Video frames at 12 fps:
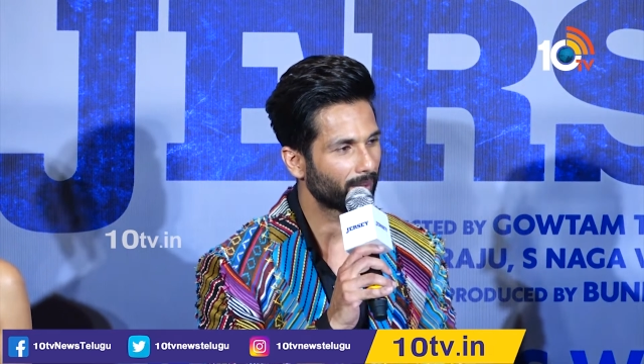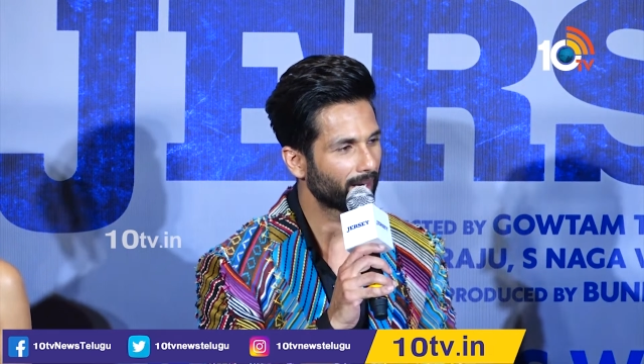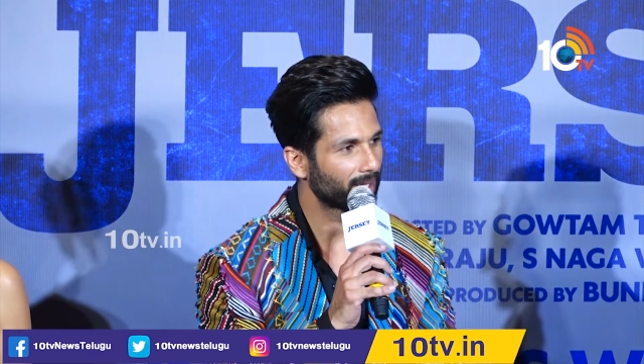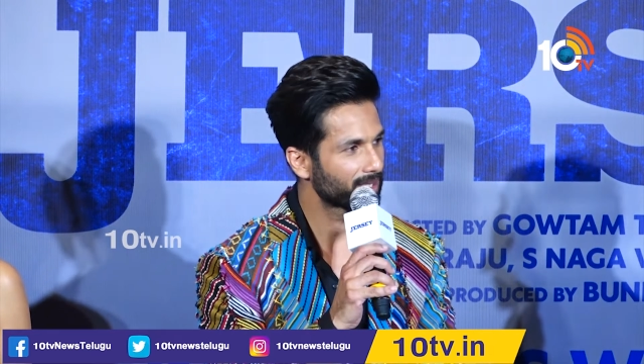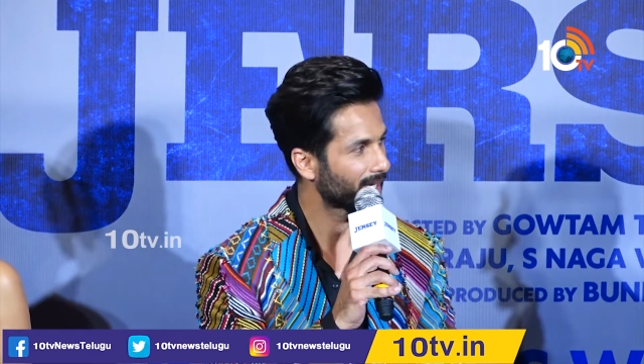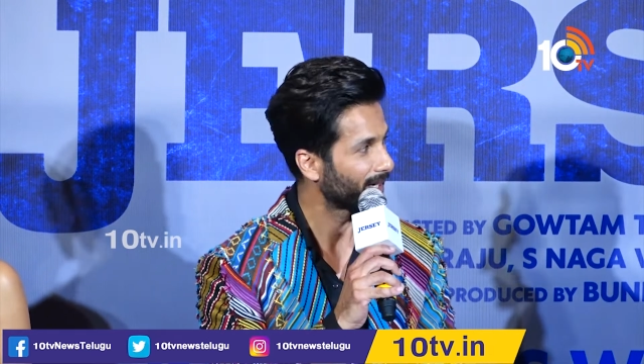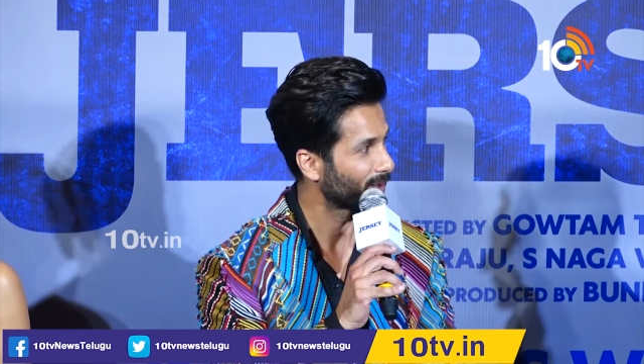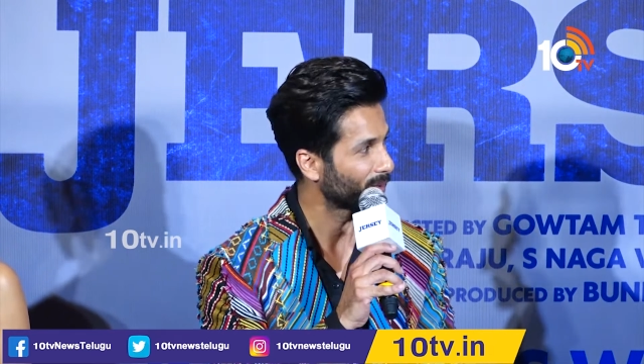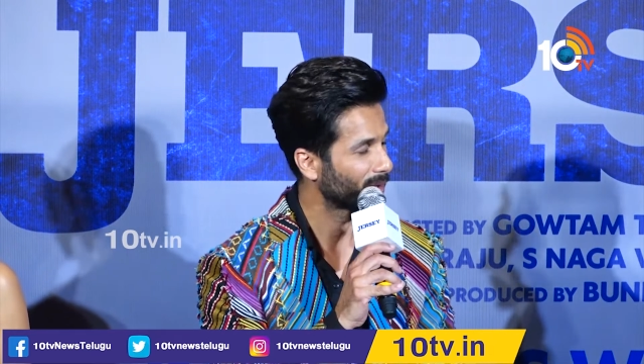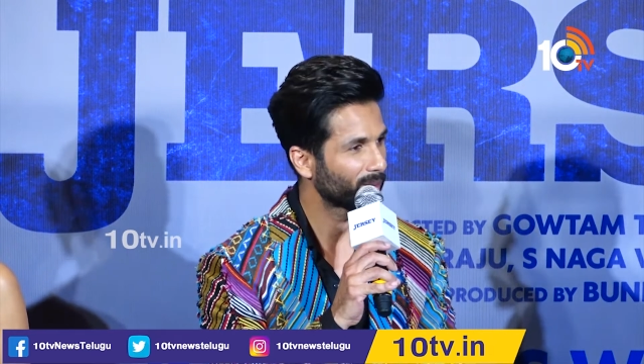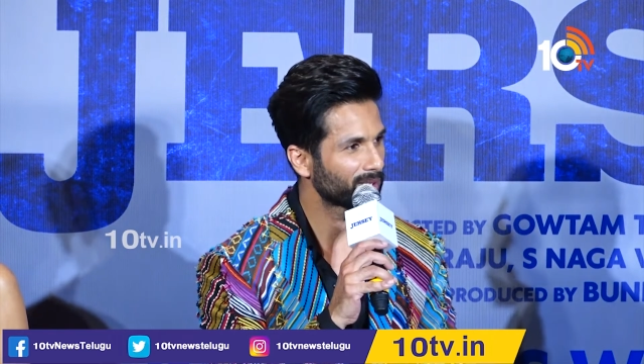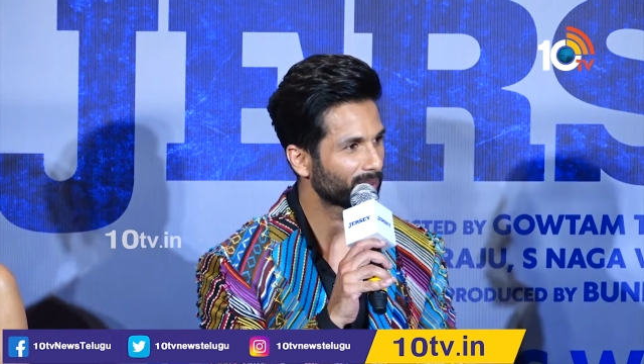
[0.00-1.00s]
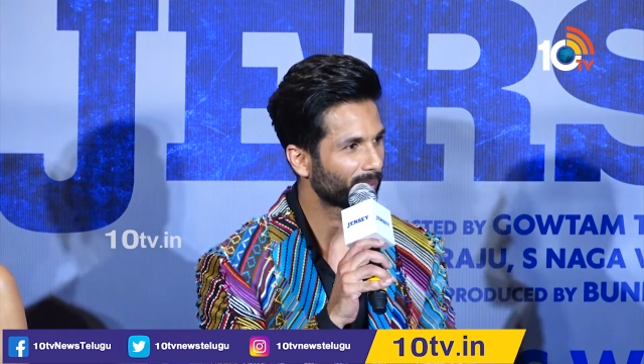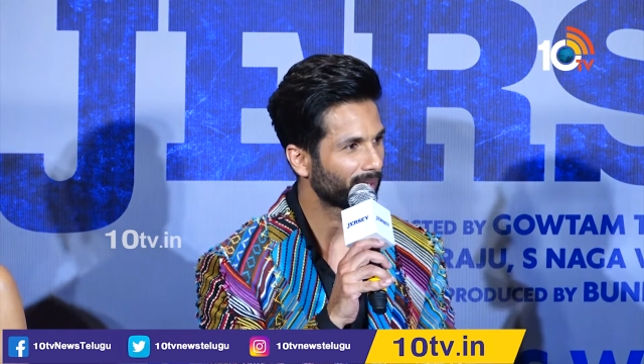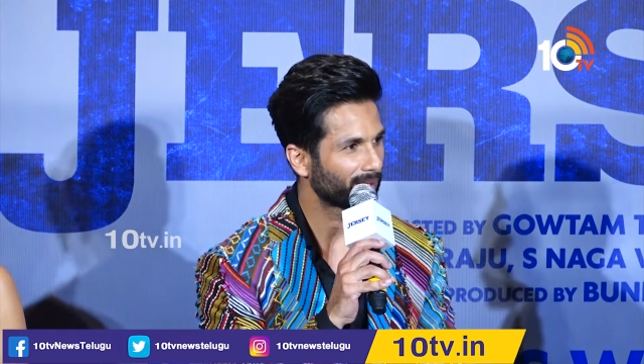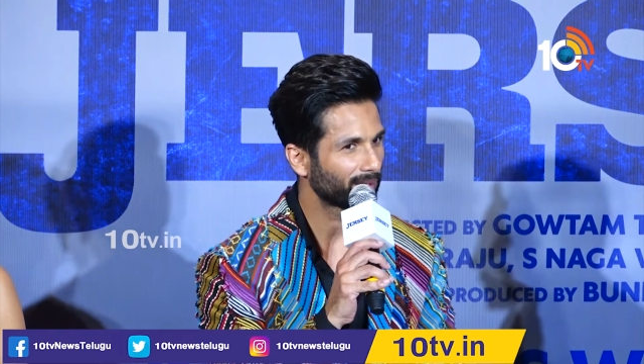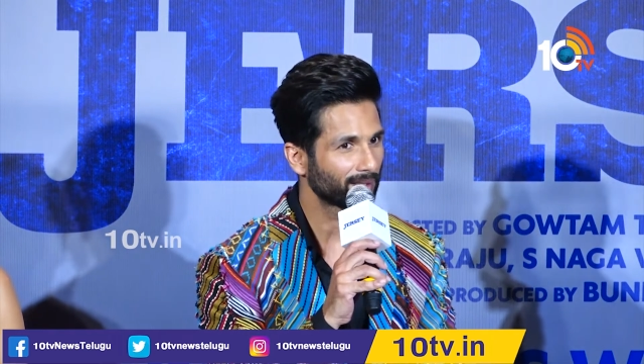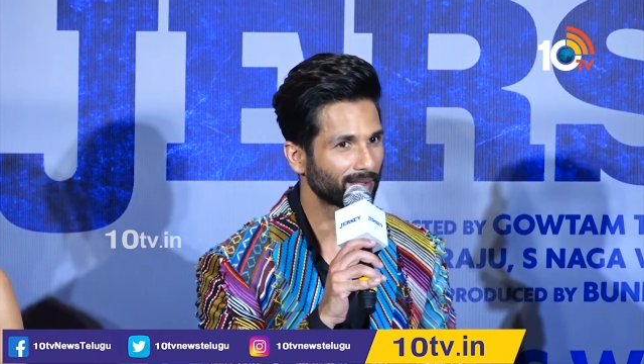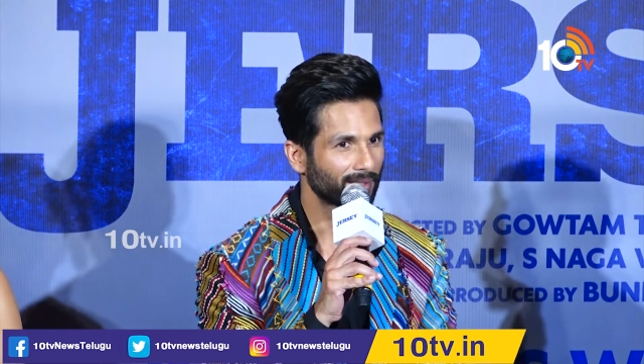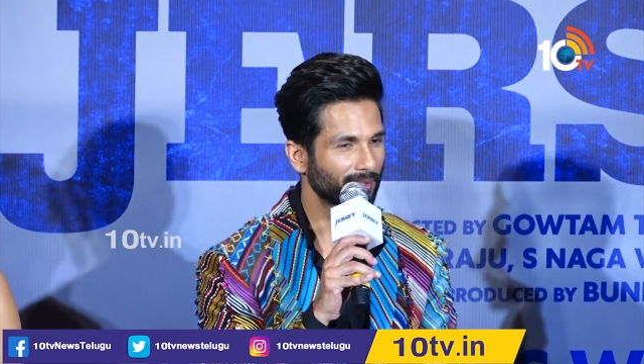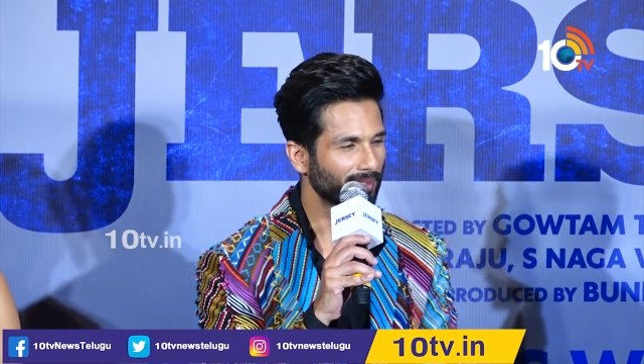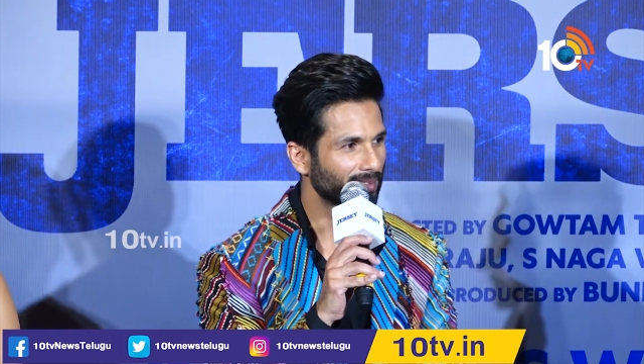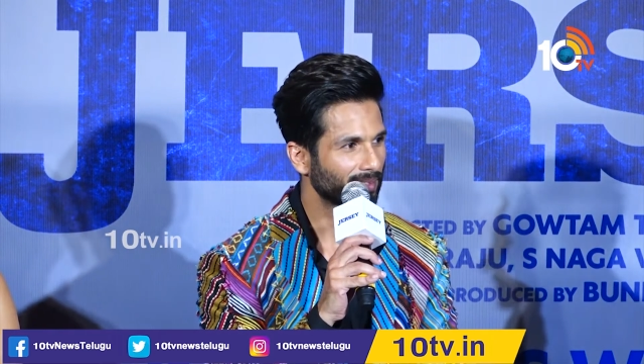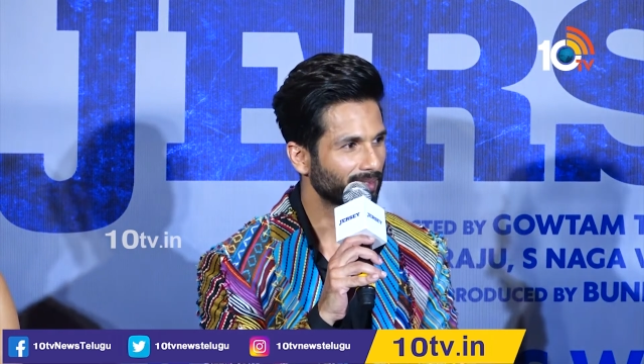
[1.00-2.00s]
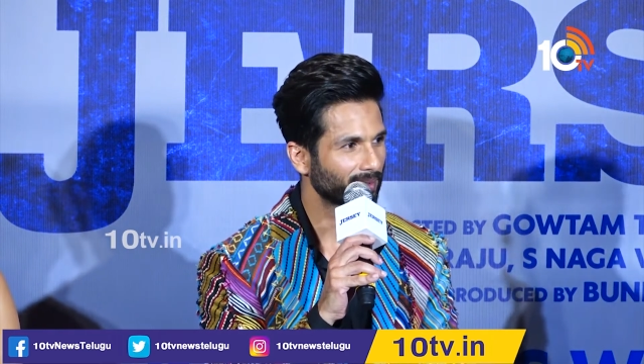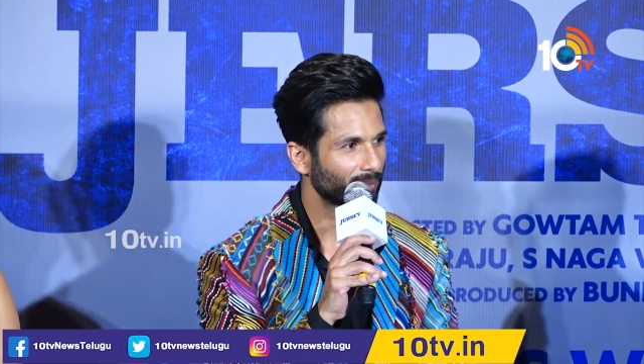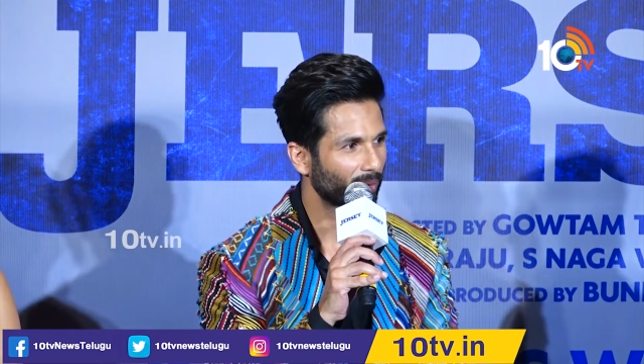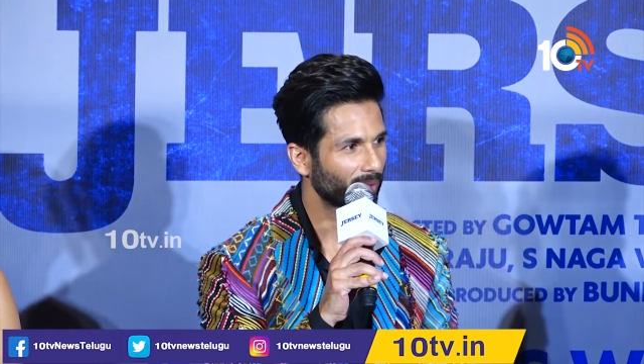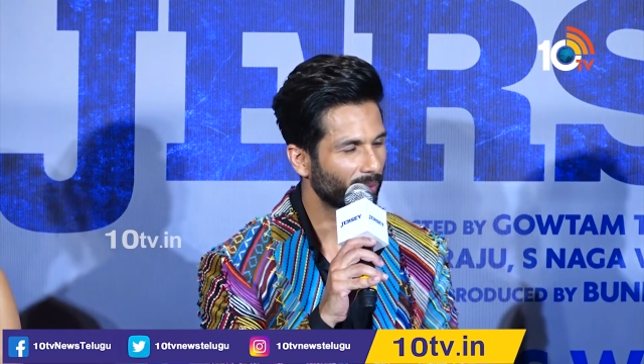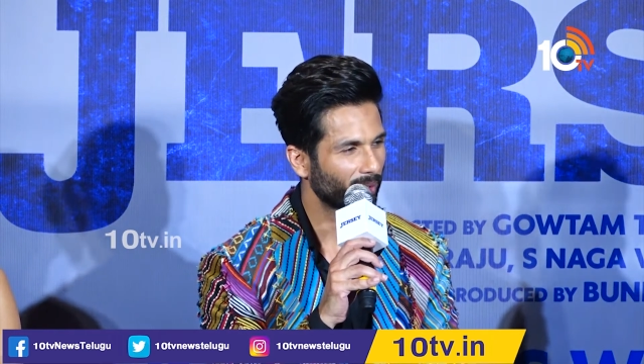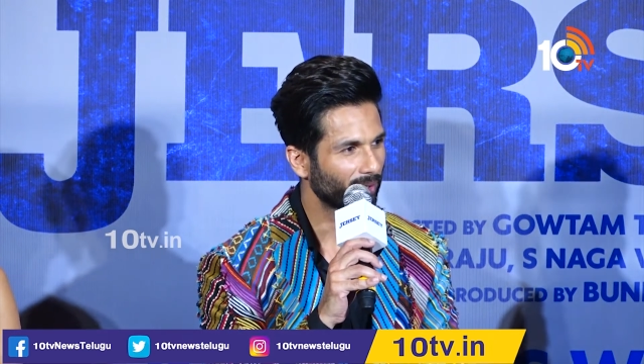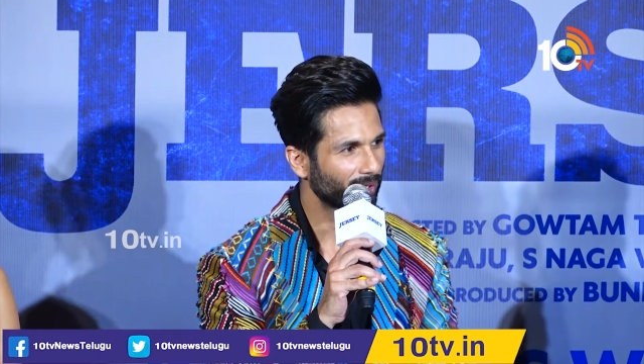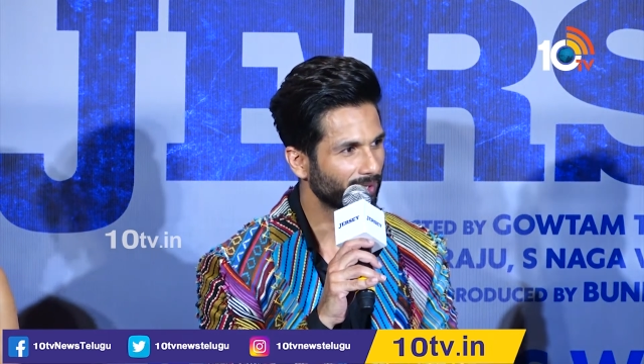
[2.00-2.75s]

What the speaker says: My desire to work with Samantha? Uh-huh. What about it?